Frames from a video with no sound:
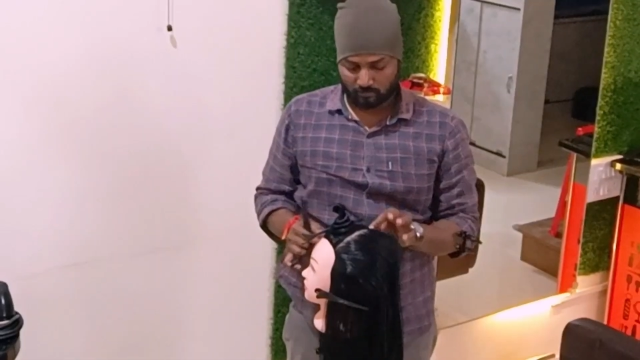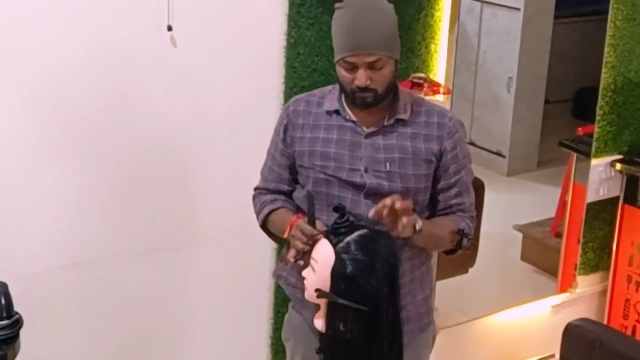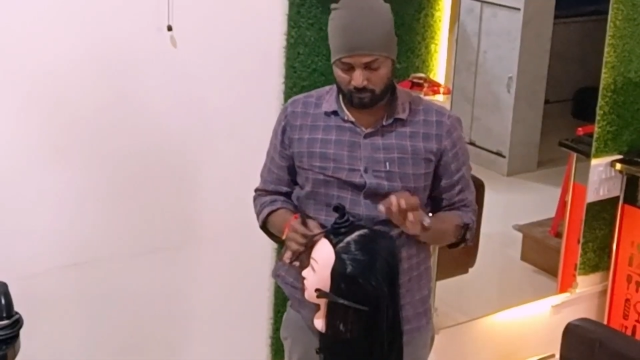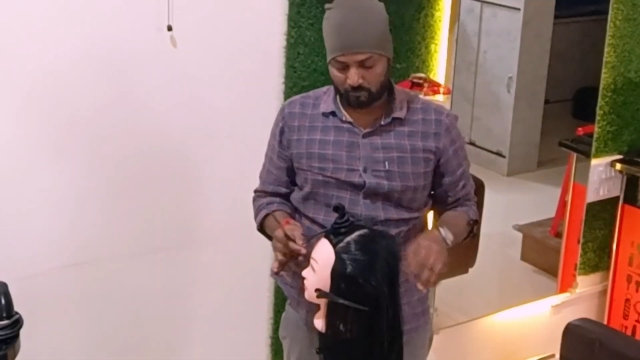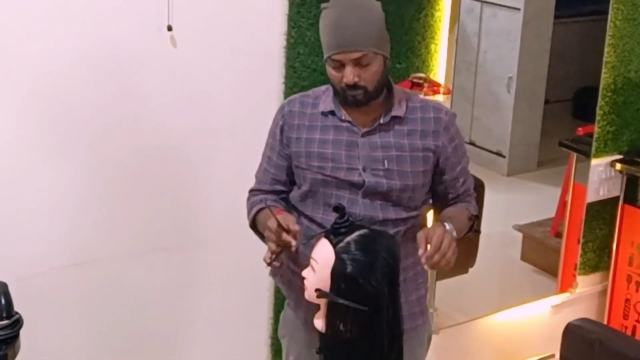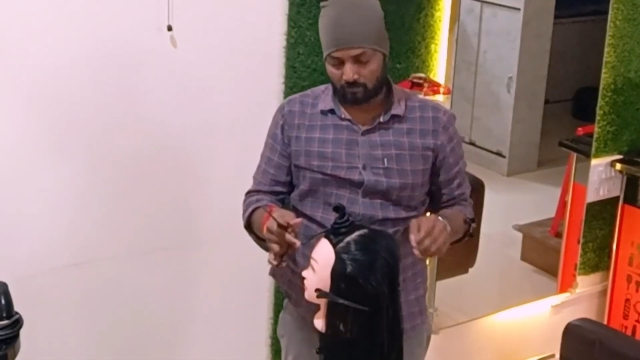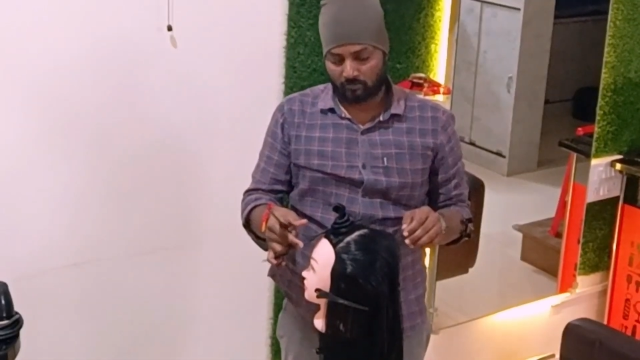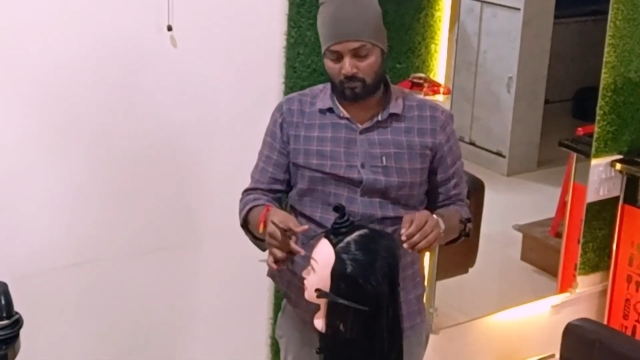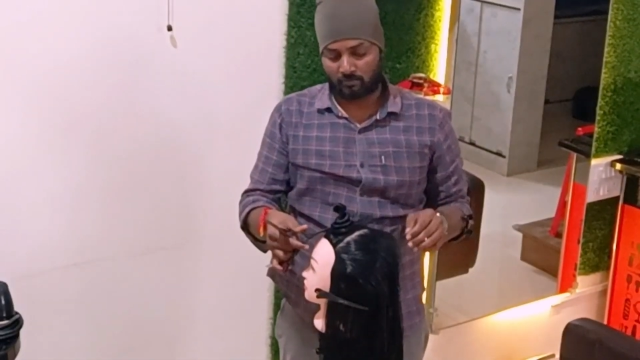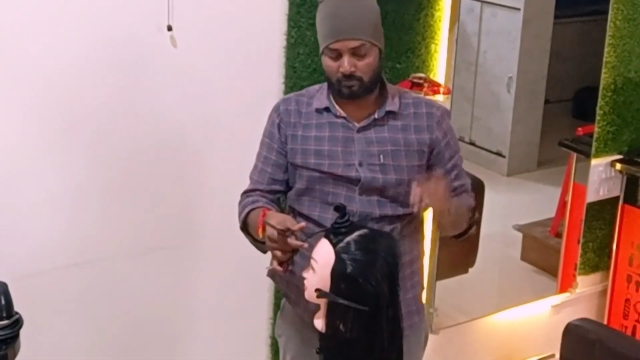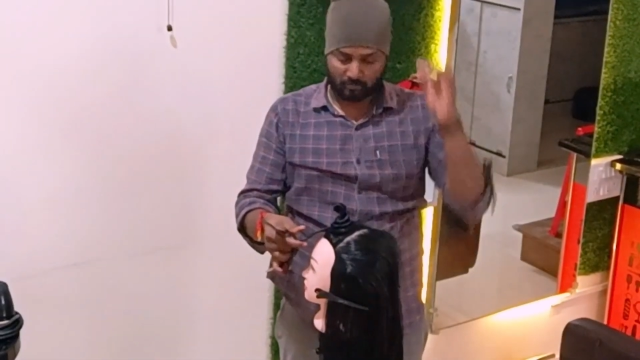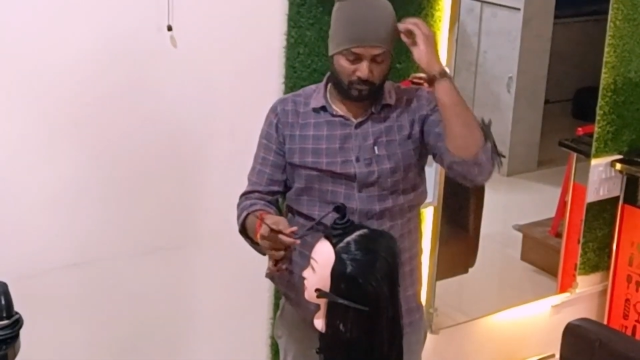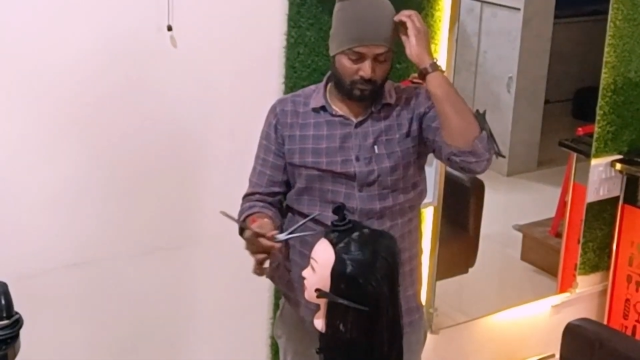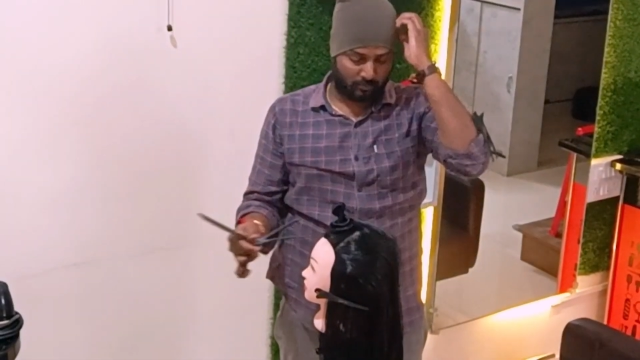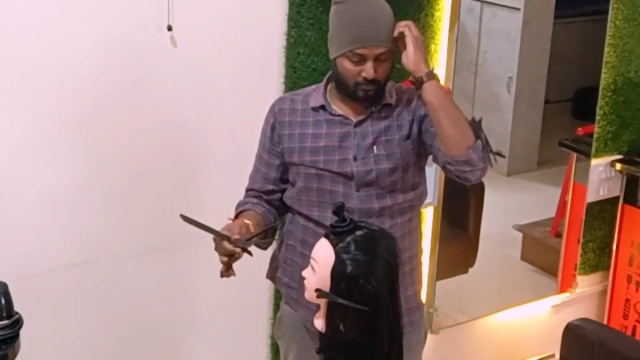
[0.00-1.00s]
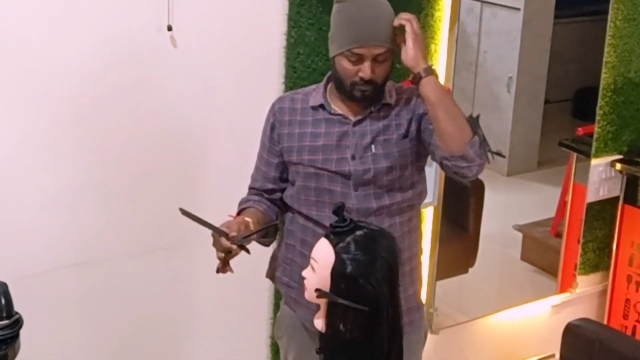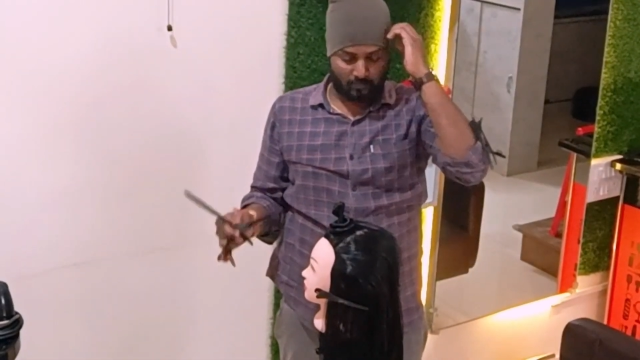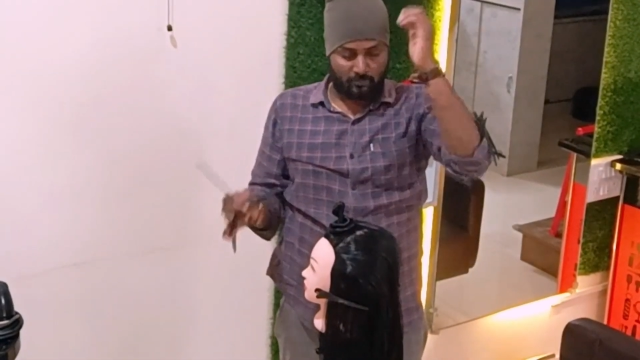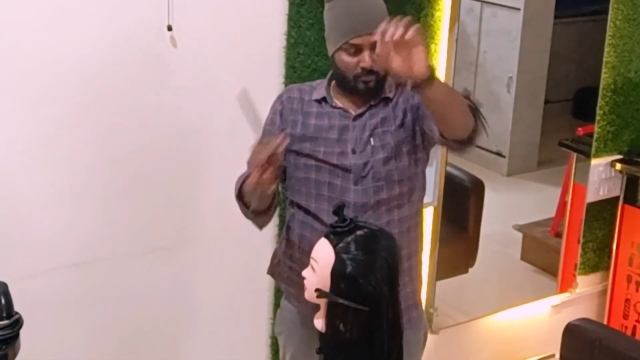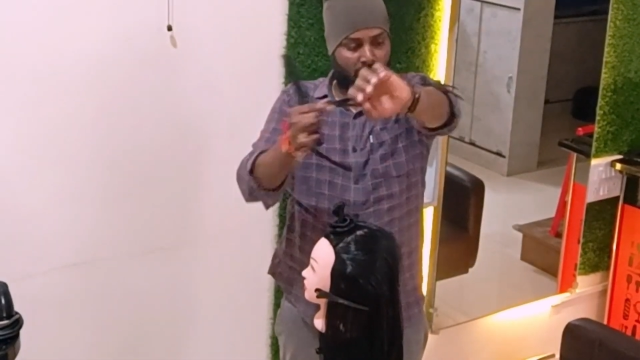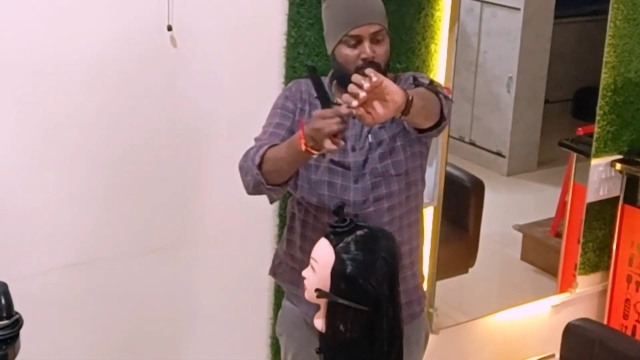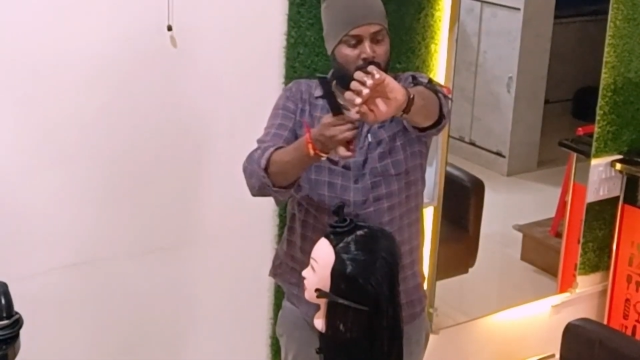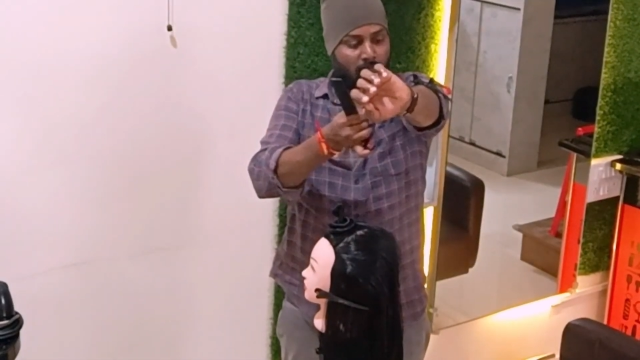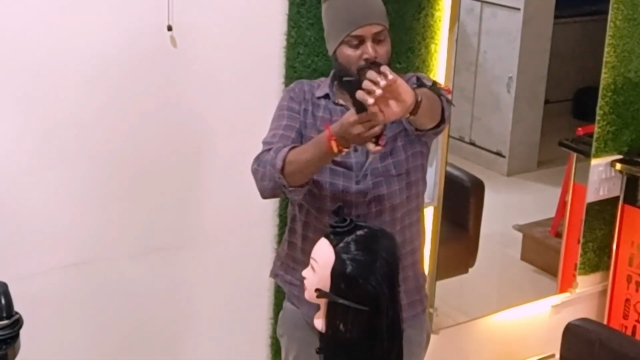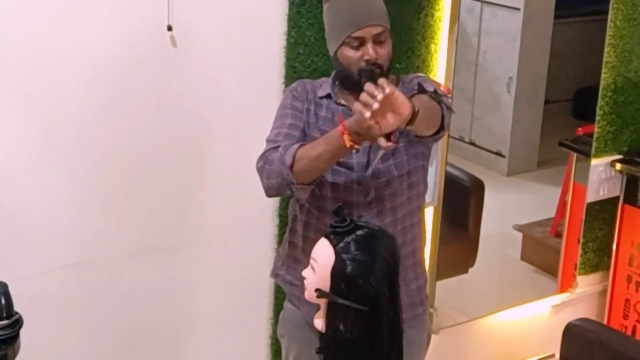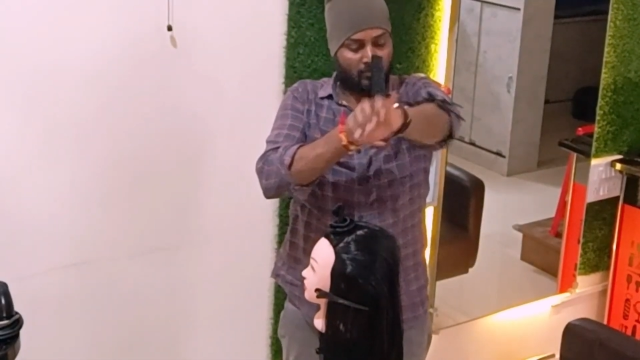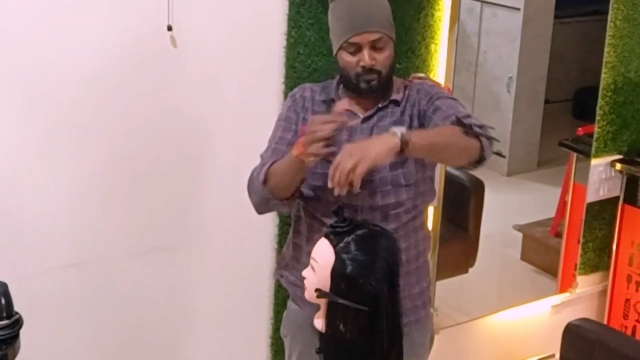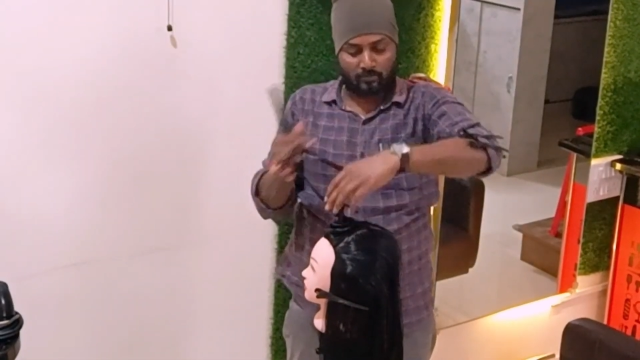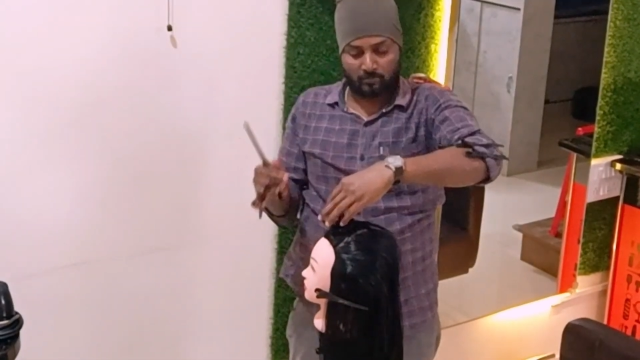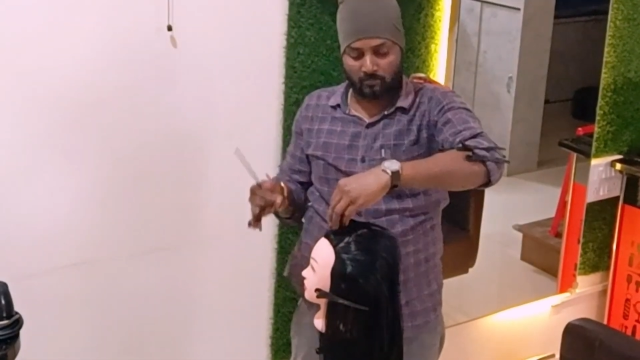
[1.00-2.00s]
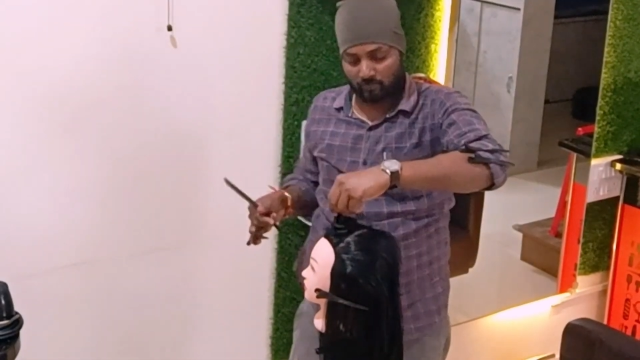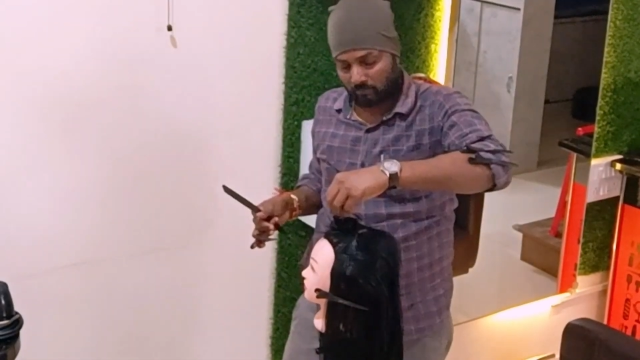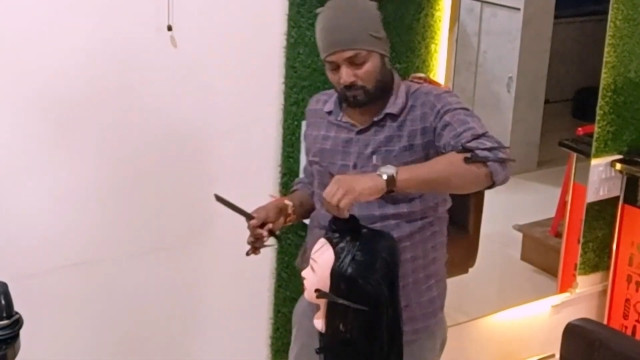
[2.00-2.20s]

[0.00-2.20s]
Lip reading: it in these sections, and this